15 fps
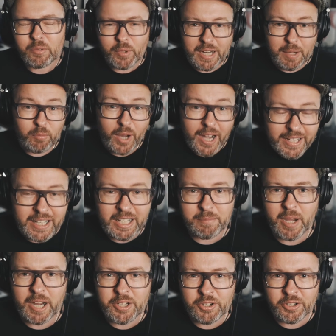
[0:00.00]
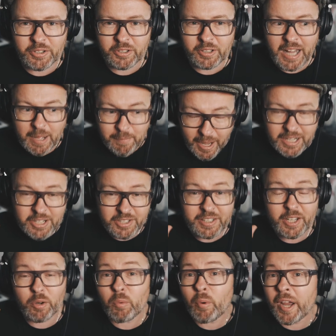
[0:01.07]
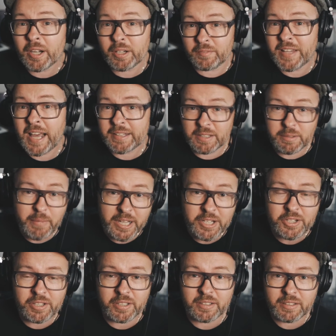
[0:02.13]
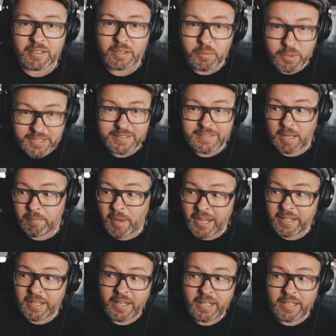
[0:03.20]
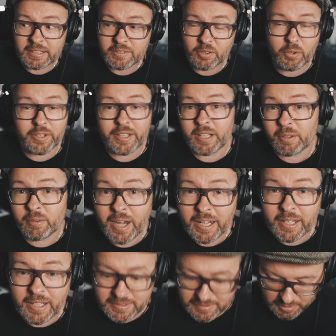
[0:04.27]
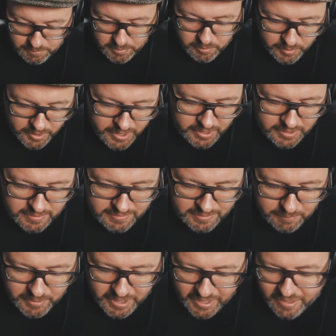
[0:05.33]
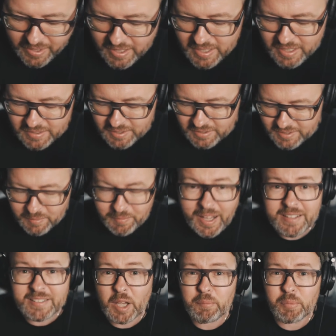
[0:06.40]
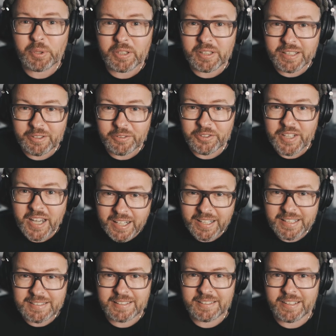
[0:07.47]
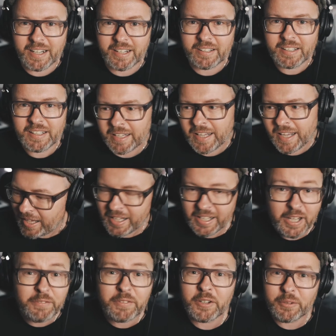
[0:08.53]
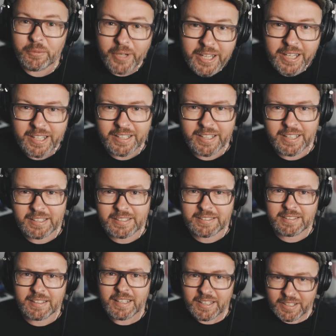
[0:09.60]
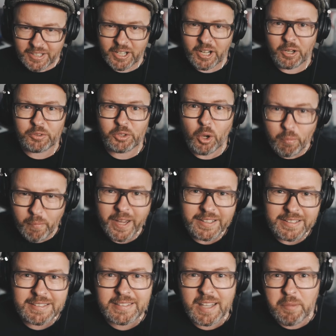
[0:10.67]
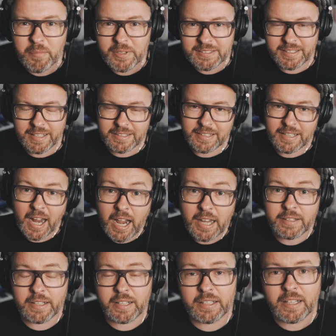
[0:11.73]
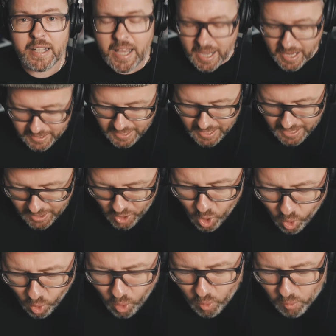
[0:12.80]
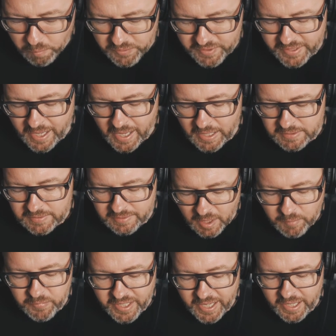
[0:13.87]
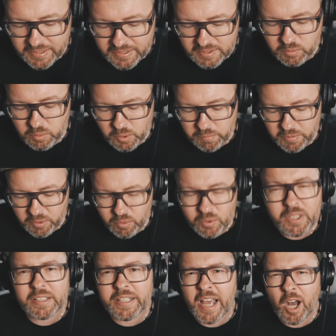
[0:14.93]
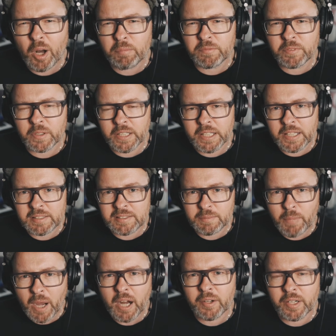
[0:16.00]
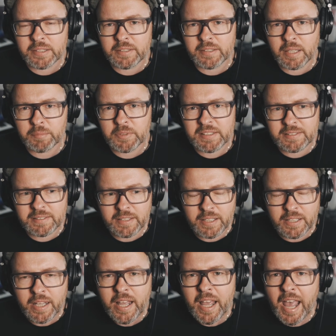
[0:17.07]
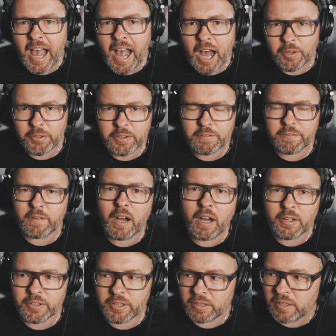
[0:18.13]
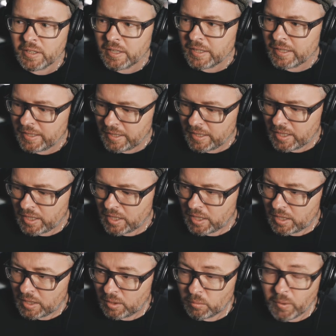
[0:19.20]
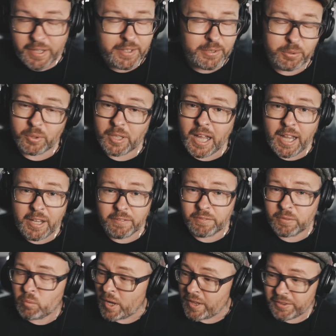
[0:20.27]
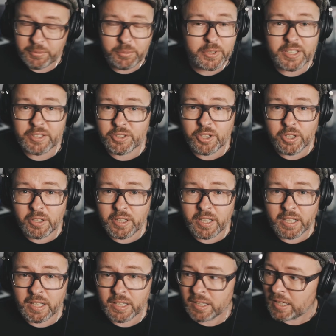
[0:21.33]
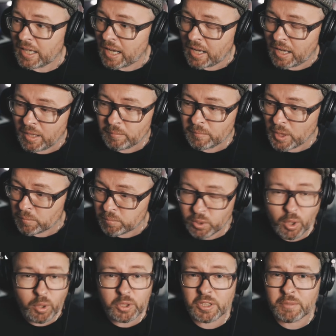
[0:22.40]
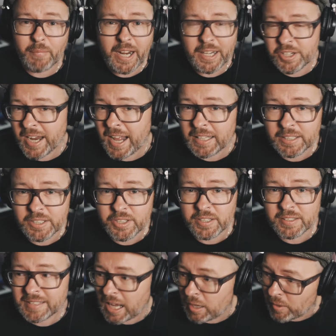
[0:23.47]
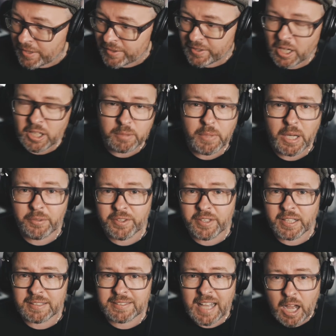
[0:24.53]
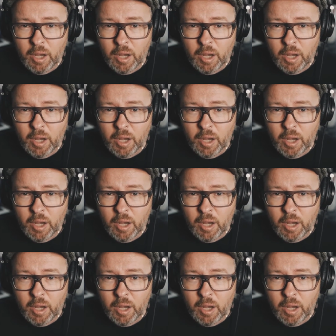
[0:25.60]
when I'm writing in my journal, I'm actually aware of that dimension, which is that my kids or their grandkids could be reading this someday. So sometimes I put little nuggets in there, like, hey, if you're reading this, don't make the same mistake that I did. And I hope that someday this will be really helpful and inspiring to them to see how their father went through life, went through this journey, approached my challenges, how I thought about things,